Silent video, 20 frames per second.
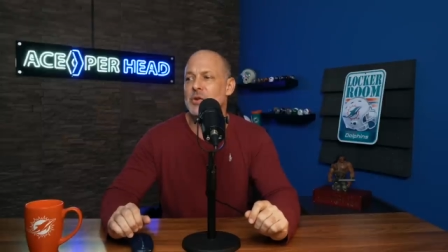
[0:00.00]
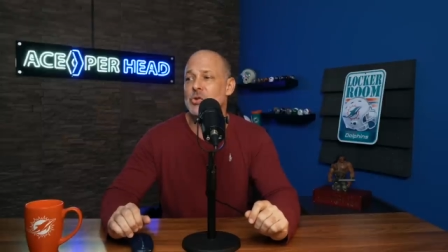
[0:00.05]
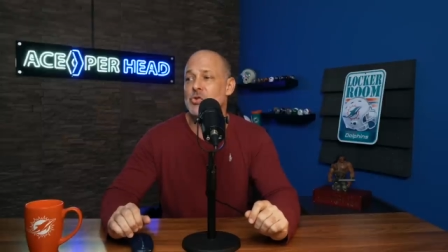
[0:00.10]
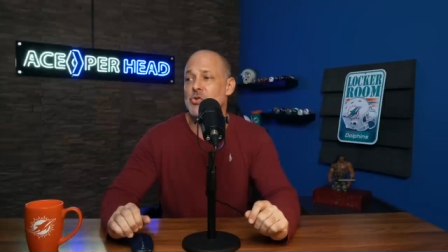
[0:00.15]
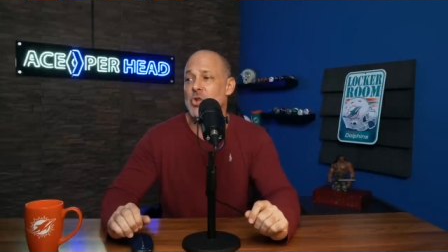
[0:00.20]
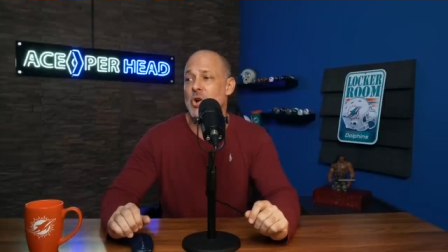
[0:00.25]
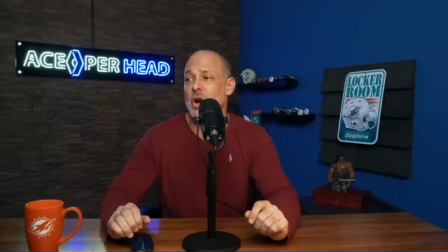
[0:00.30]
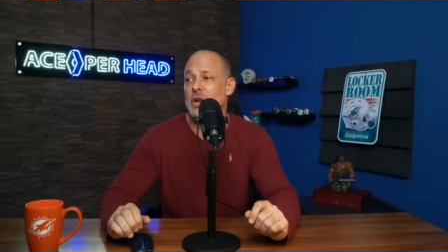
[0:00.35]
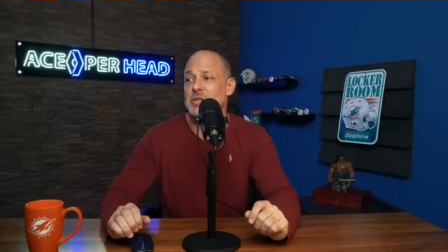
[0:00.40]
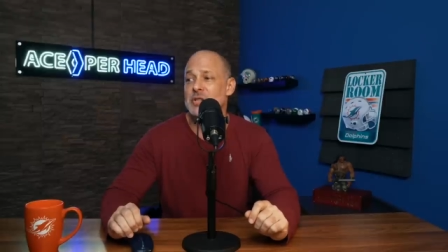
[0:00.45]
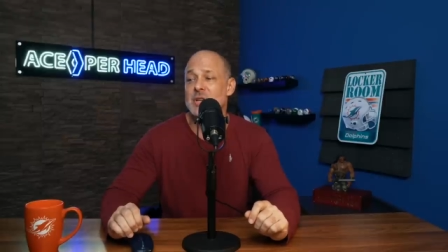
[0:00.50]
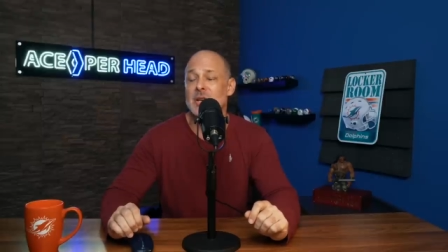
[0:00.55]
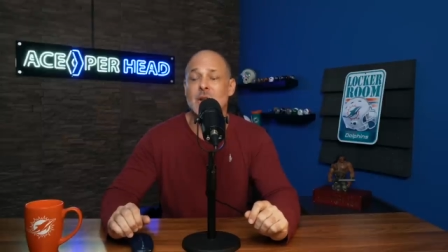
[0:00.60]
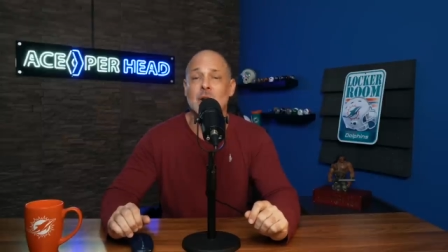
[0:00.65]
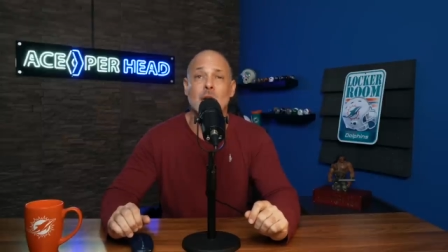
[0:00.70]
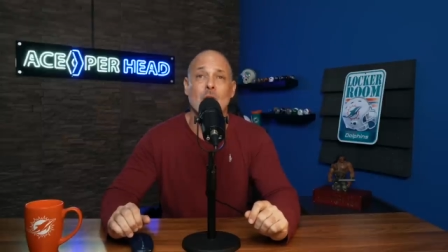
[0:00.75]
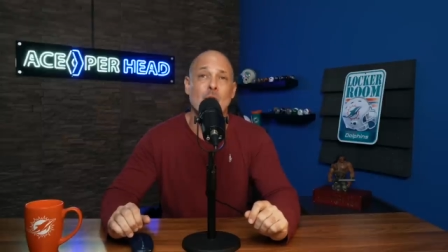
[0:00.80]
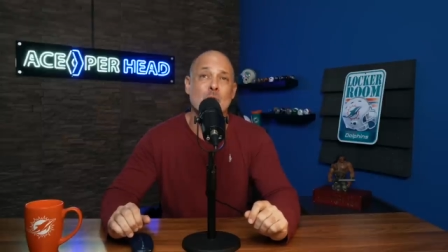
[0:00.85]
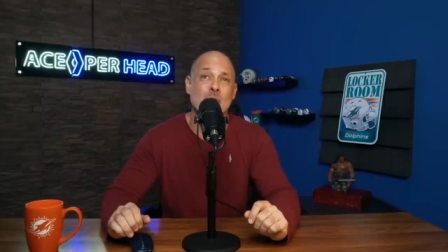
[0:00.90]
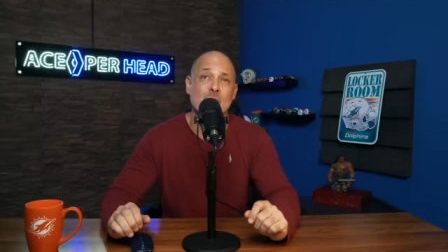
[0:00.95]
Crossen
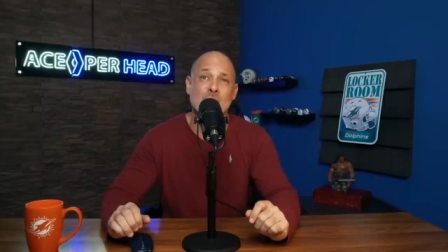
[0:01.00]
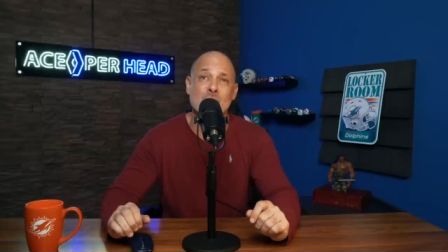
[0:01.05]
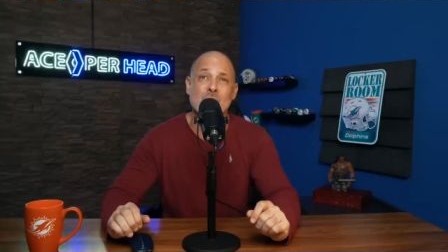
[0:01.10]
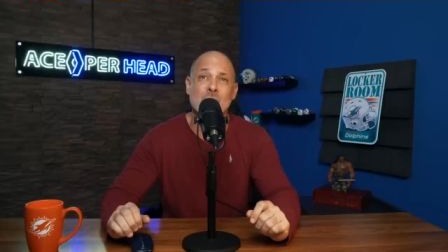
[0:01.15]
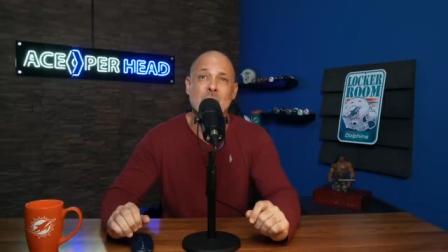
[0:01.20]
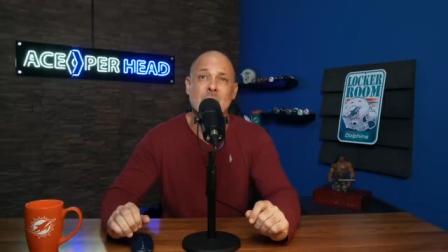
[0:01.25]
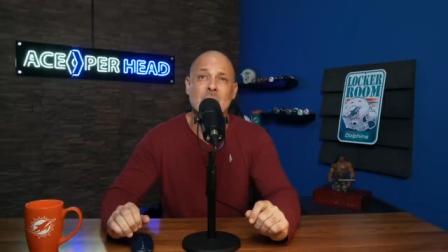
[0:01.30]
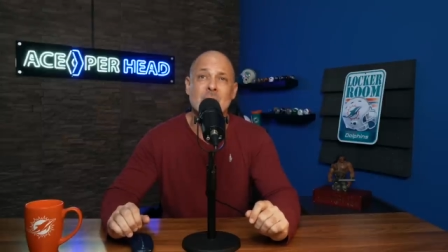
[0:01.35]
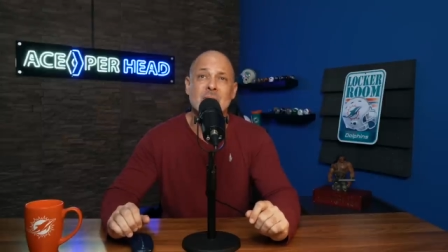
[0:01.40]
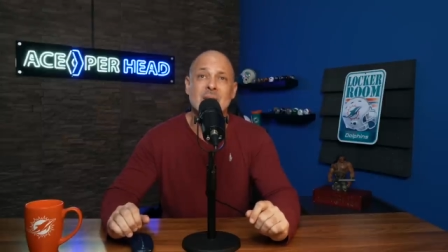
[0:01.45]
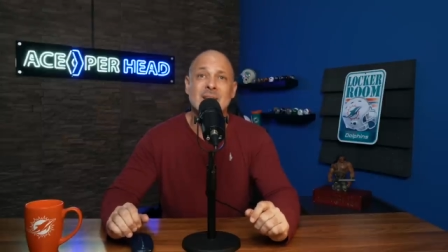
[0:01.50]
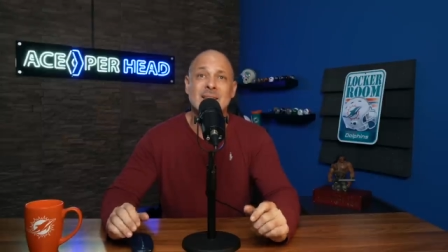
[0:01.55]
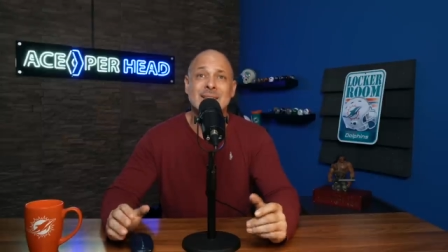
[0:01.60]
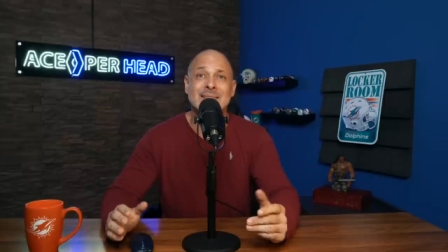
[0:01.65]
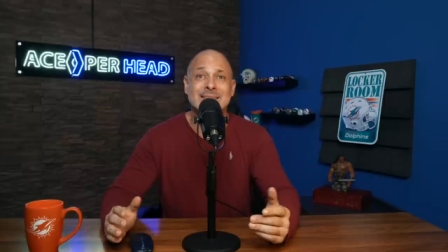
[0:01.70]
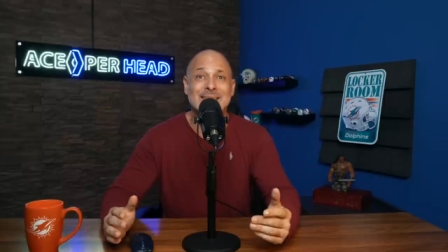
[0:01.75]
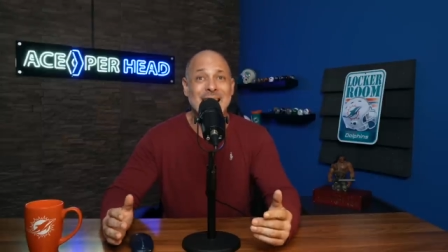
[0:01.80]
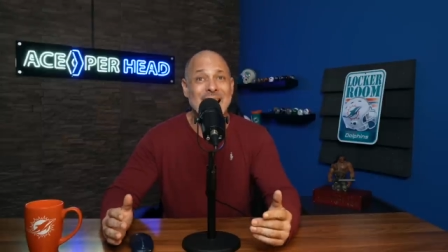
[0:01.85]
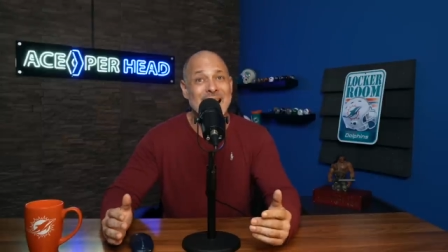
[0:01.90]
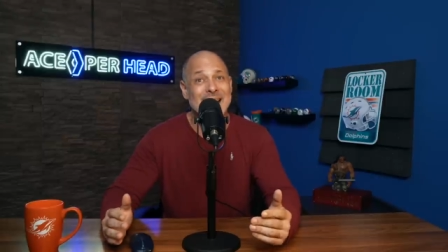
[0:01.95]
and Kohou,
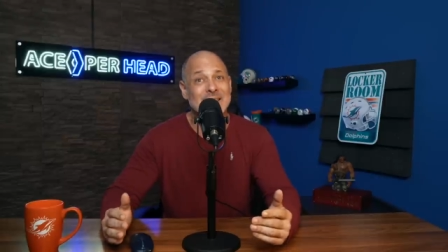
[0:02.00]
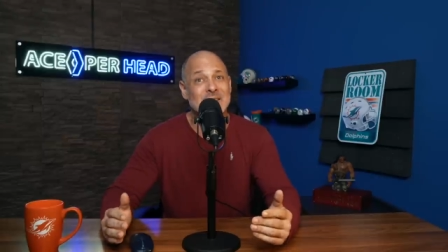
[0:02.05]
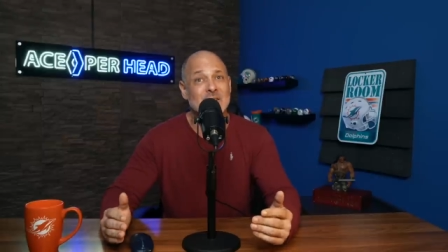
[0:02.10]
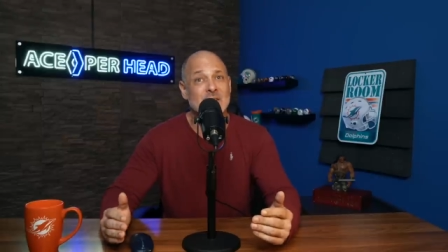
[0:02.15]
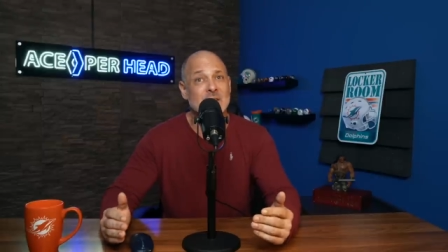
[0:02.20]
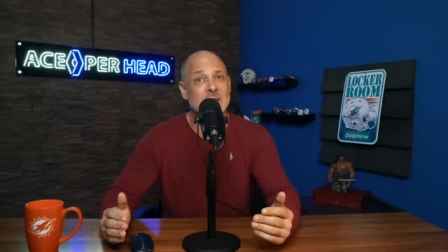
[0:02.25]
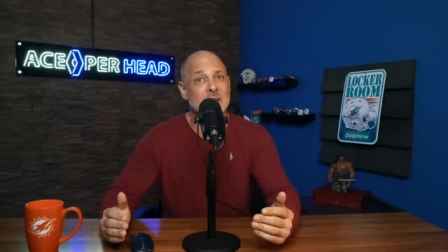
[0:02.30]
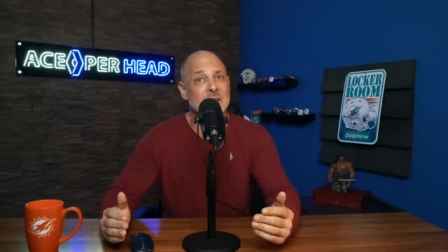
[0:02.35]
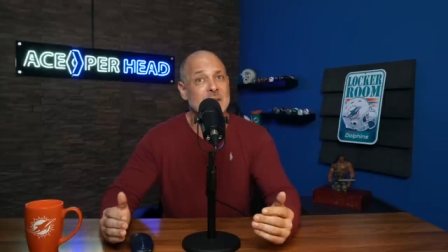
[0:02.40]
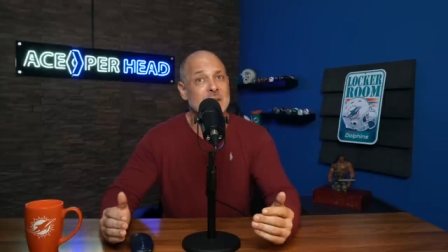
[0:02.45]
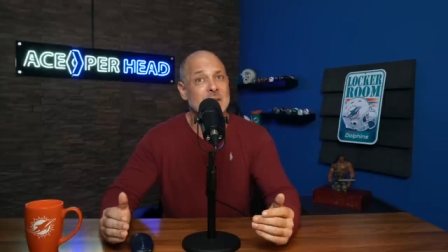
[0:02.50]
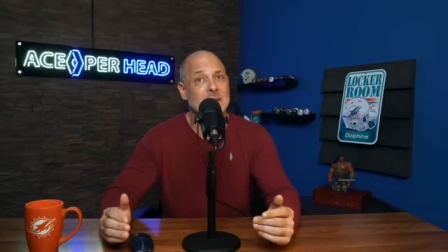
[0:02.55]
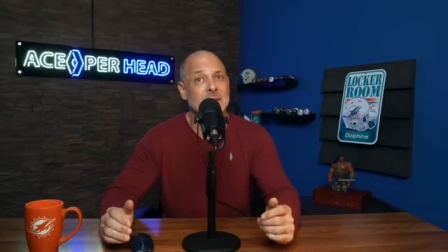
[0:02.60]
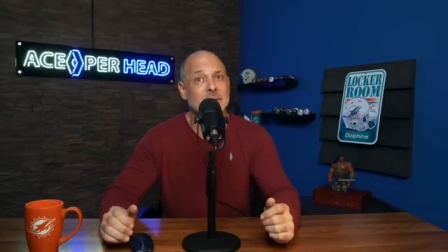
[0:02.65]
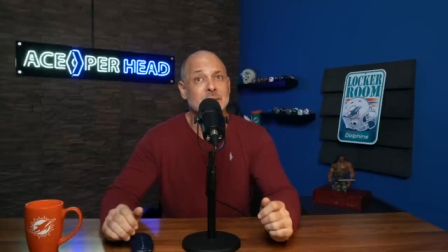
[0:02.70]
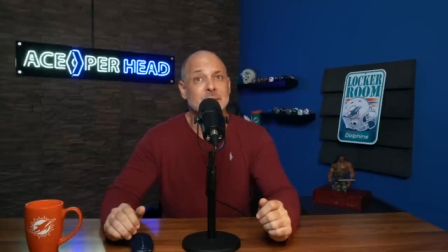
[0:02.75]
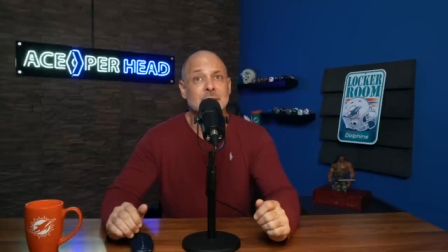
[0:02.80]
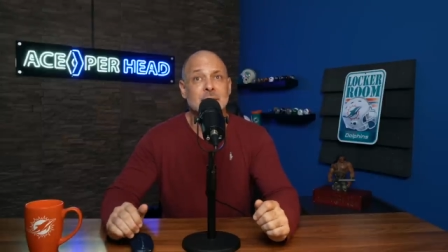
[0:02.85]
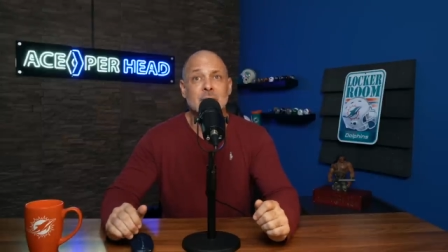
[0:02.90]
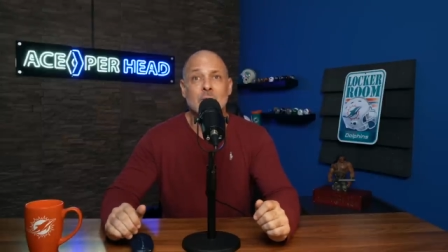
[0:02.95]
that's
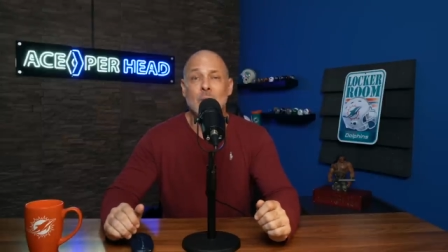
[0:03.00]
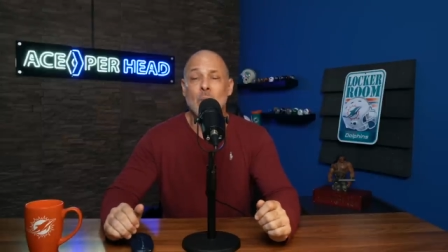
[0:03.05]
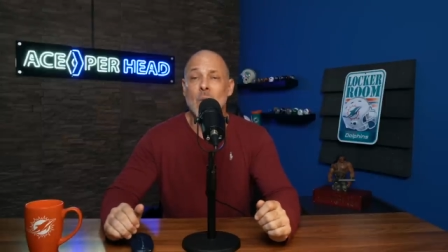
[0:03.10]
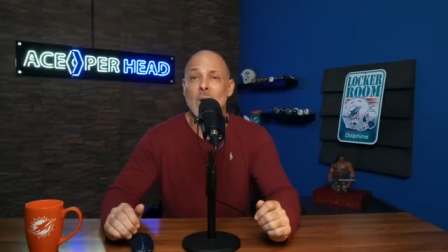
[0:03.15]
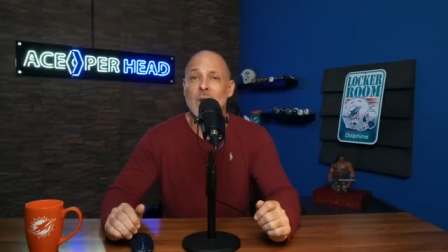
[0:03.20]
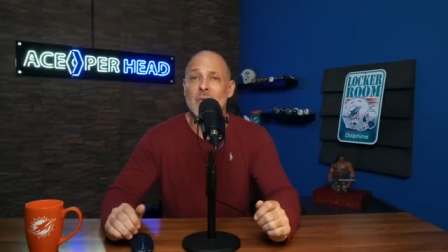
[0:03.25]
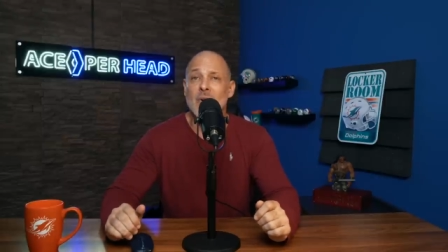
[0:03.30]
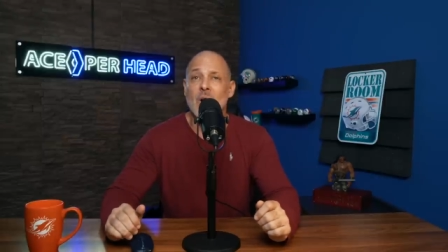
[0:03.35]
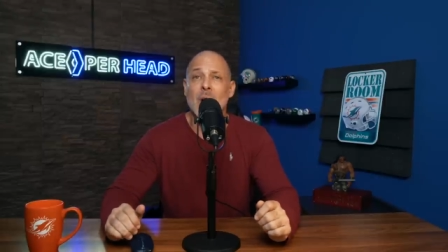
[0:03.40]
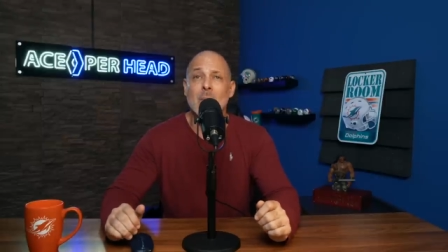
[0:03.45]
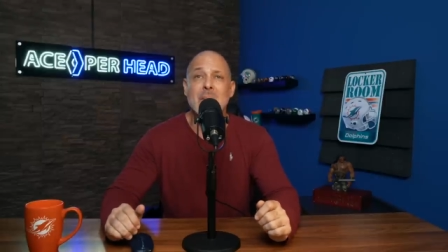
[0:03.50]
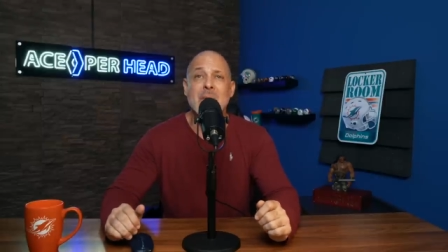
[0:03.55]
one of our